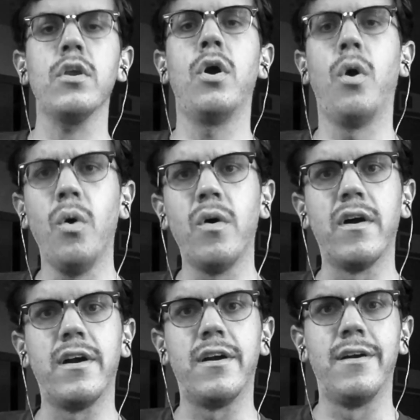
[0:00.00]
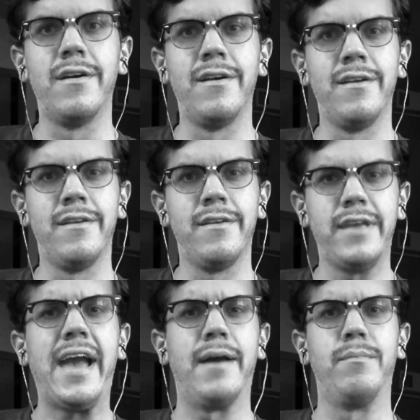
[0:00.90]
or,
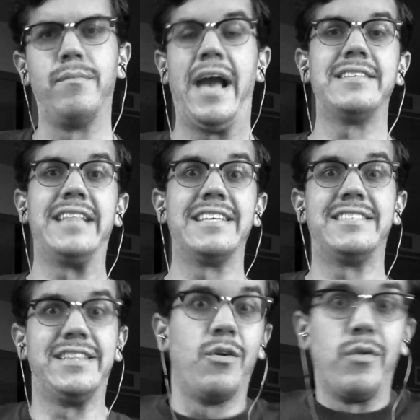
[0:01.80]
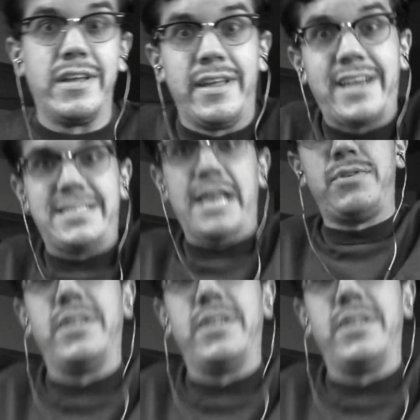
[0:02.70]
yeah, actually that's the only exception,